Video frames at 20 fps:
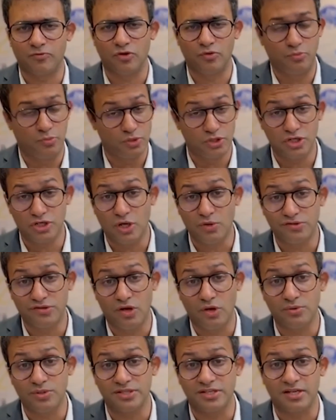put your doubts
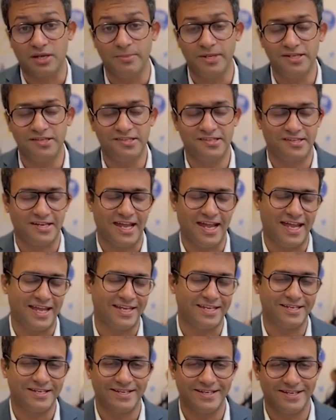out in the comments,
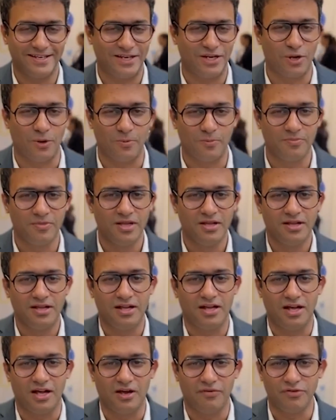and
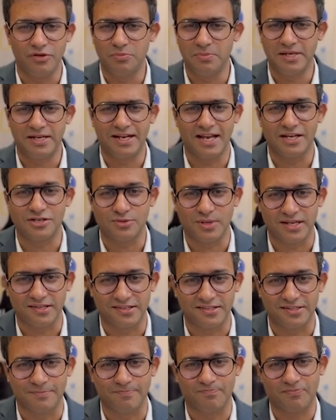we'll be glad to
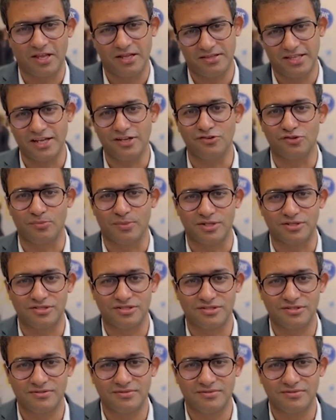answer them. Thank you so much.